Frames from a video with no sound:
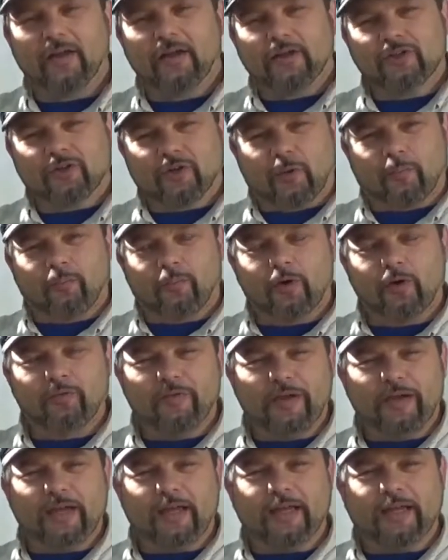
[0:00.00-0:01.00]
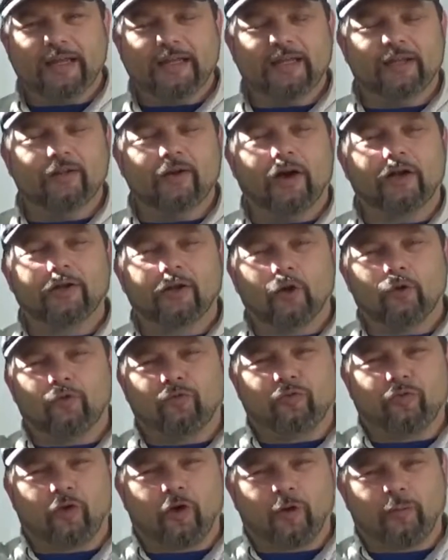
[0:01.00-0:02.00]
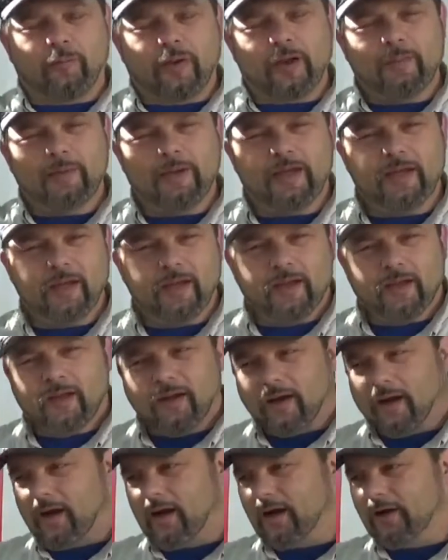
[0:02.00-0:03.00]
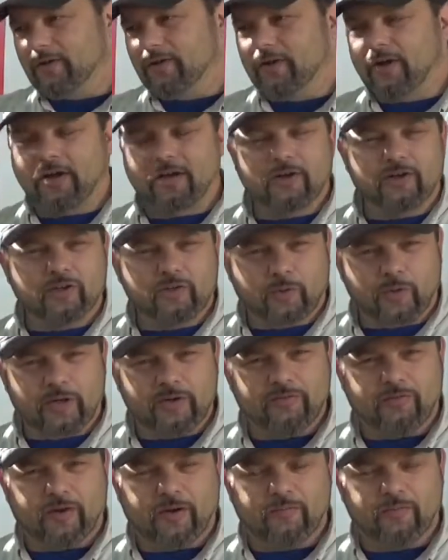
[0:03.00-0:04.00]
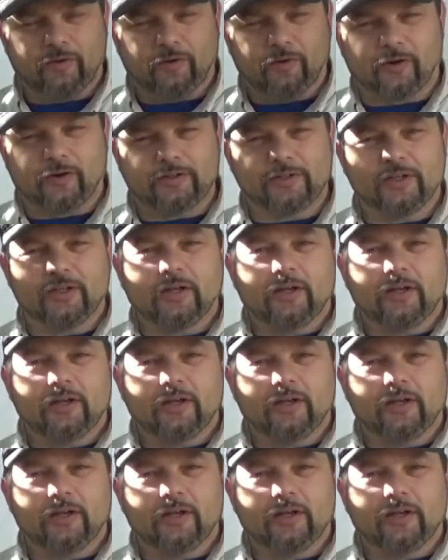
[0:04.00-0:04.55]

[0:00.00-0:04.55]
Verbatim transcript: So I'm moving in. He did not go far, maybe 100, 125 yards